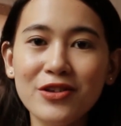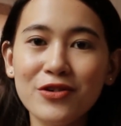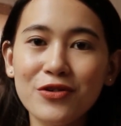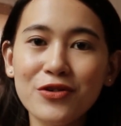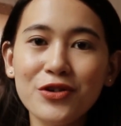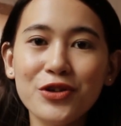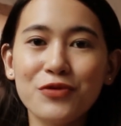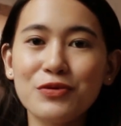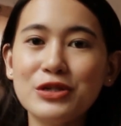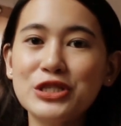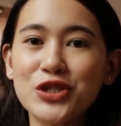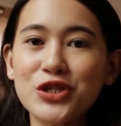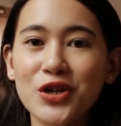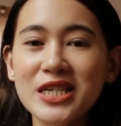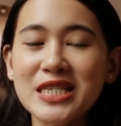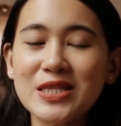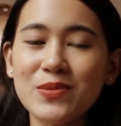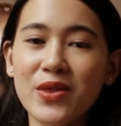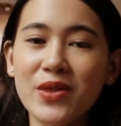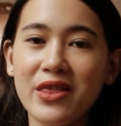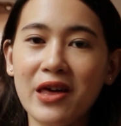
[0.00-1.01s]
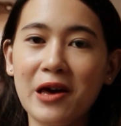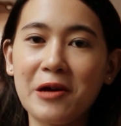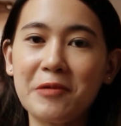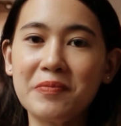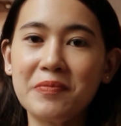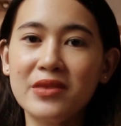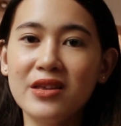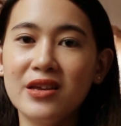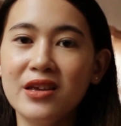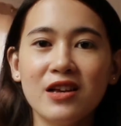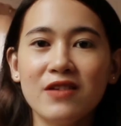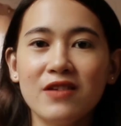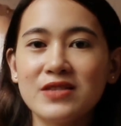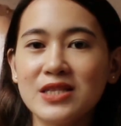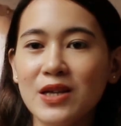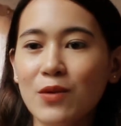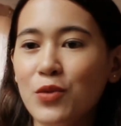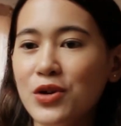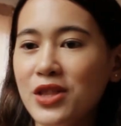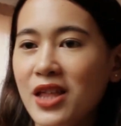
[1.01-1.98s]
you rejoice with them. If
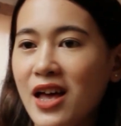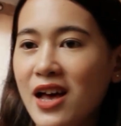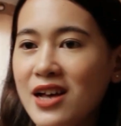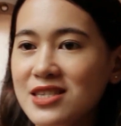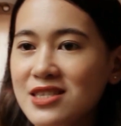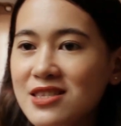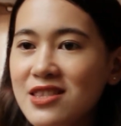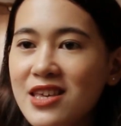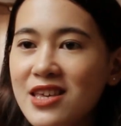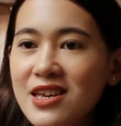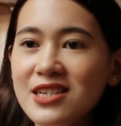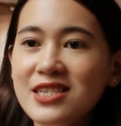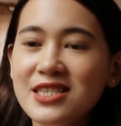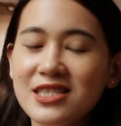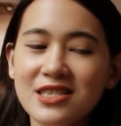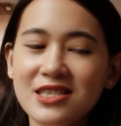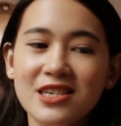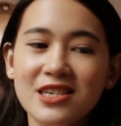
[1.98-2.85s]
someone has this